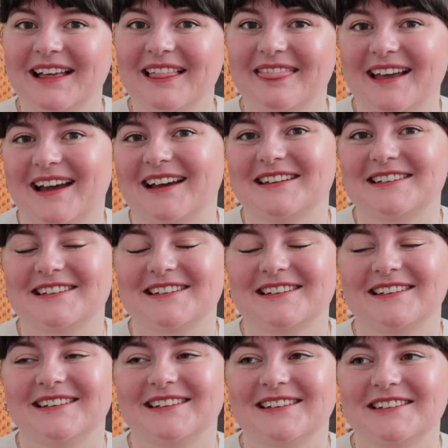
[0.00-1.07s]
that
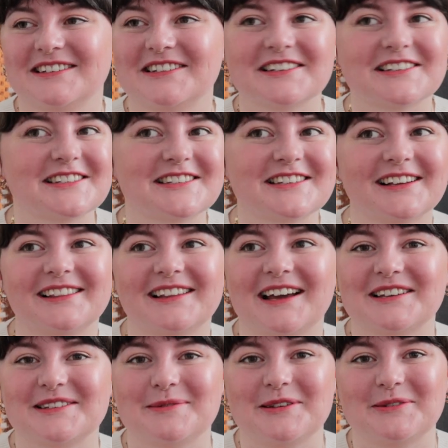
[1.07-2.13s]
just
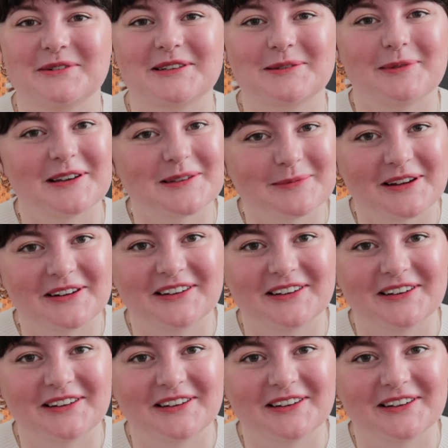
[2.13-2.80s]
allows me to express my